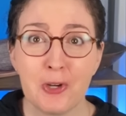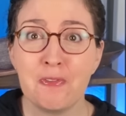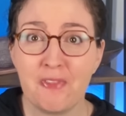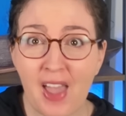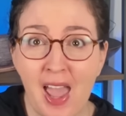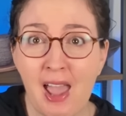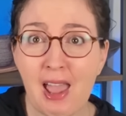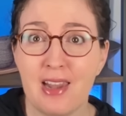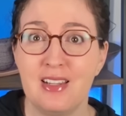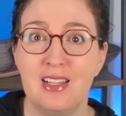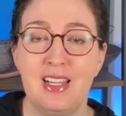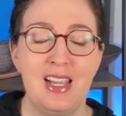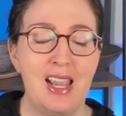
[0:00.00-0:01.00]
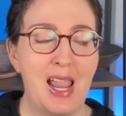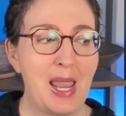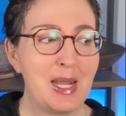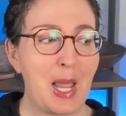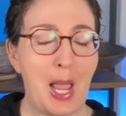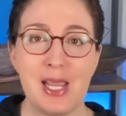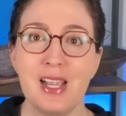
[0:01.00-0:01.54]
You're fat.
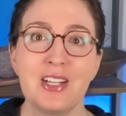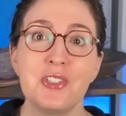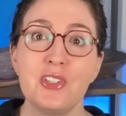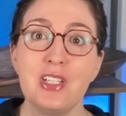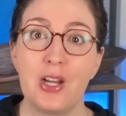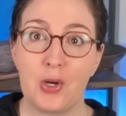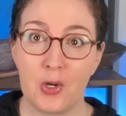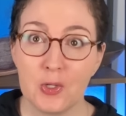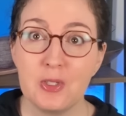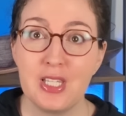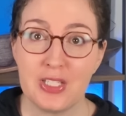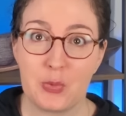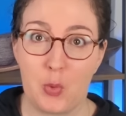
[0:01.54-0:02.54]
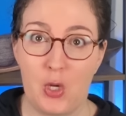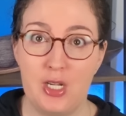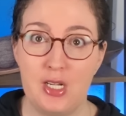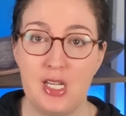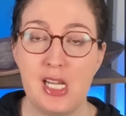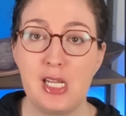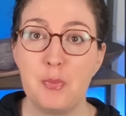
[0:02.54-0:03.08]
And I actually heard this
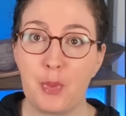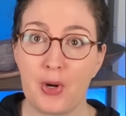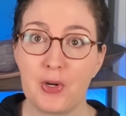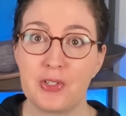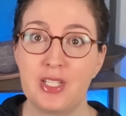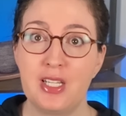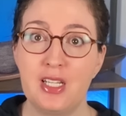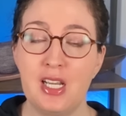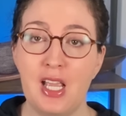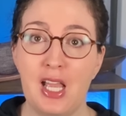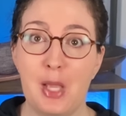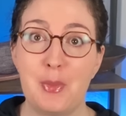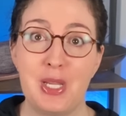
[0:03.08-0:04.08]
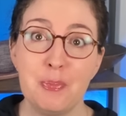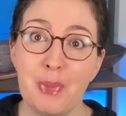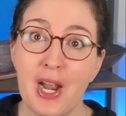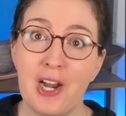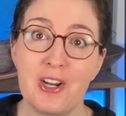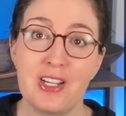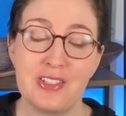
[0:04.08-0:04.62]
one in person, in
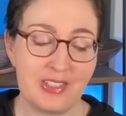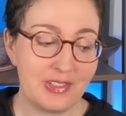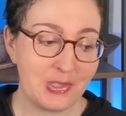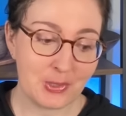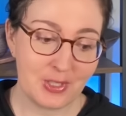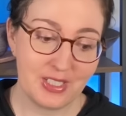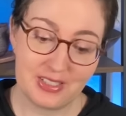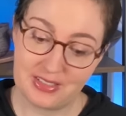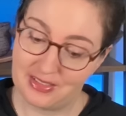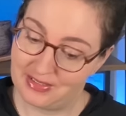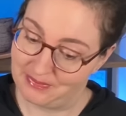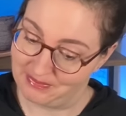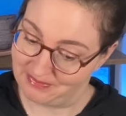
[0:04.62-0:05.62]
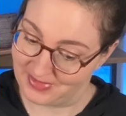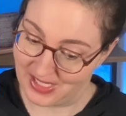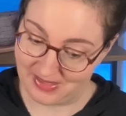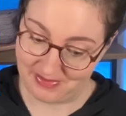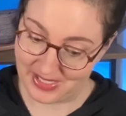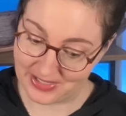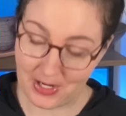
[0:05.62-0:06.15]
Paris, a tourist.
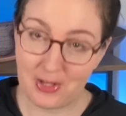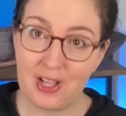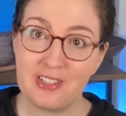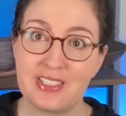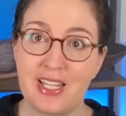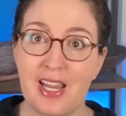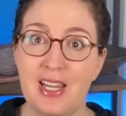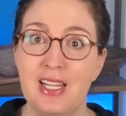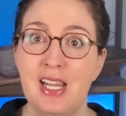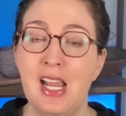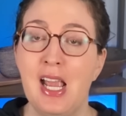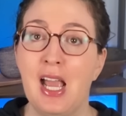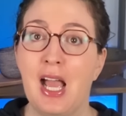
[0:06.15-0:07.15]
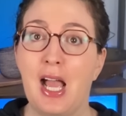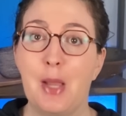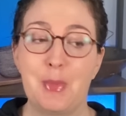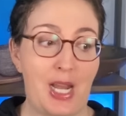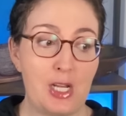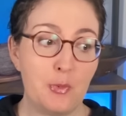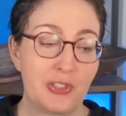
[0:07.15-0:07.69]
That's all I'll say.
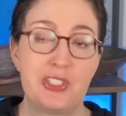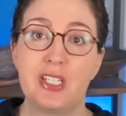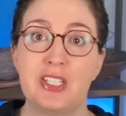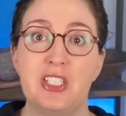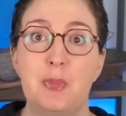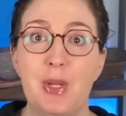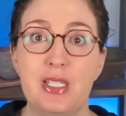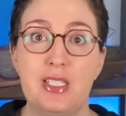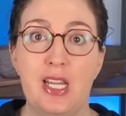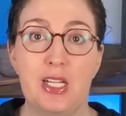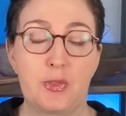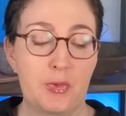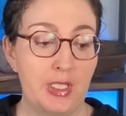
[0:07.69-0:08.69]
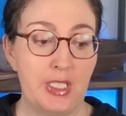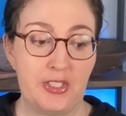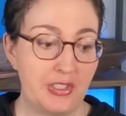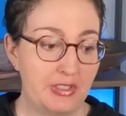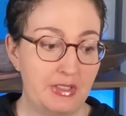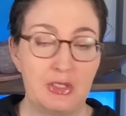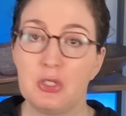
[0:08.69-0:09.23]
And I almost did a spit take, really.
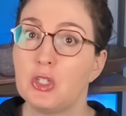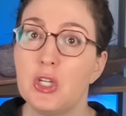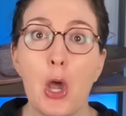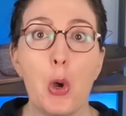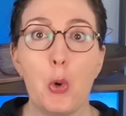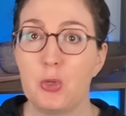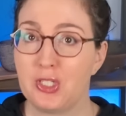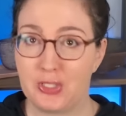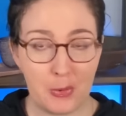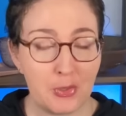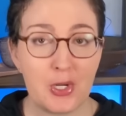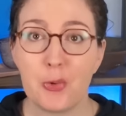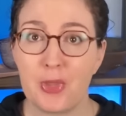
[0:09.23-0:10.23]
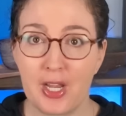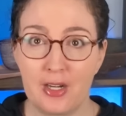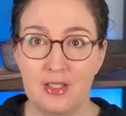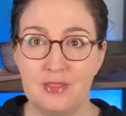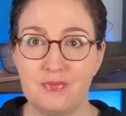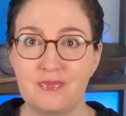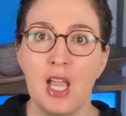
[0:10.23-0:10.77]
Just no, don't go
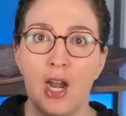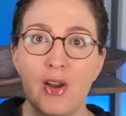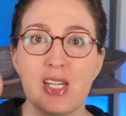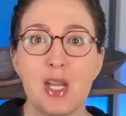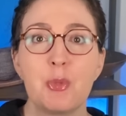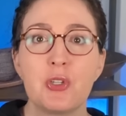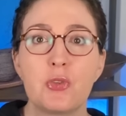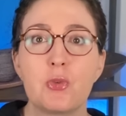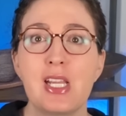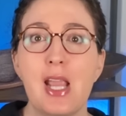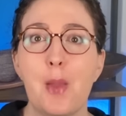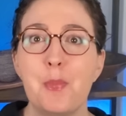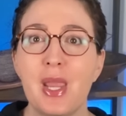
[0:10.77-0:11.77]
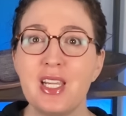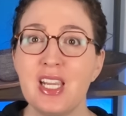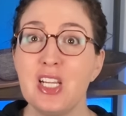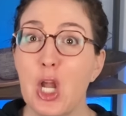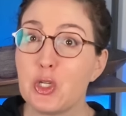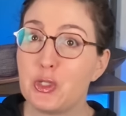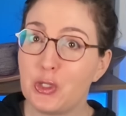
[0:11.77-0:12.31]
there. All right, number 3,
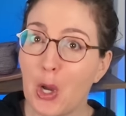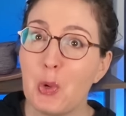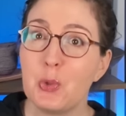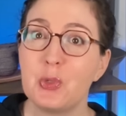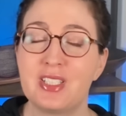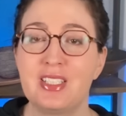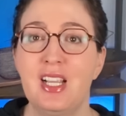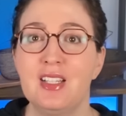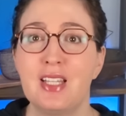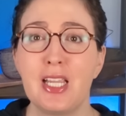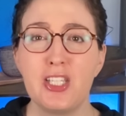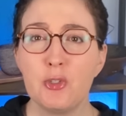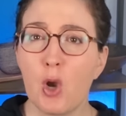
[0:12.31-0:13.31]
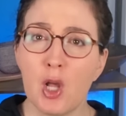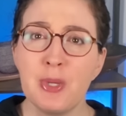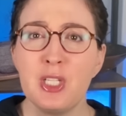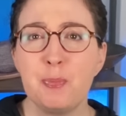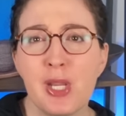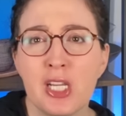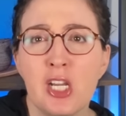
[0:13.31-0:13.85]
making jokes like you'd all
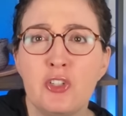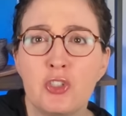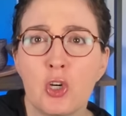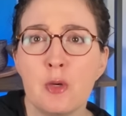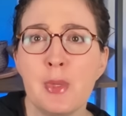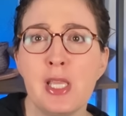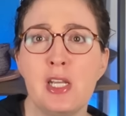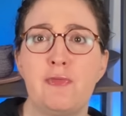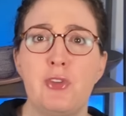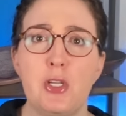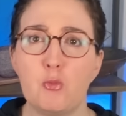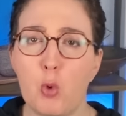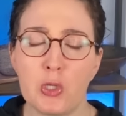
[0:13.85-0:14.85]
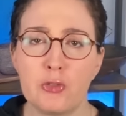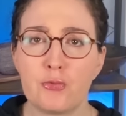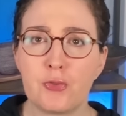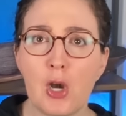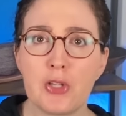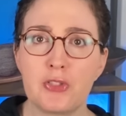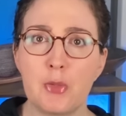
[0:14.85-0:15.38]
be speaking German if it wasn't
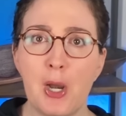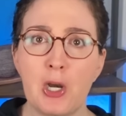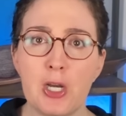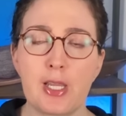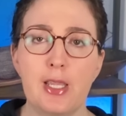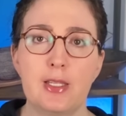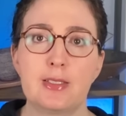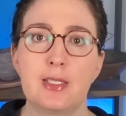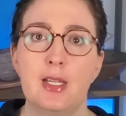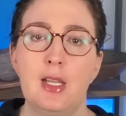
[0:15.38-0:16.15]
for us Americans.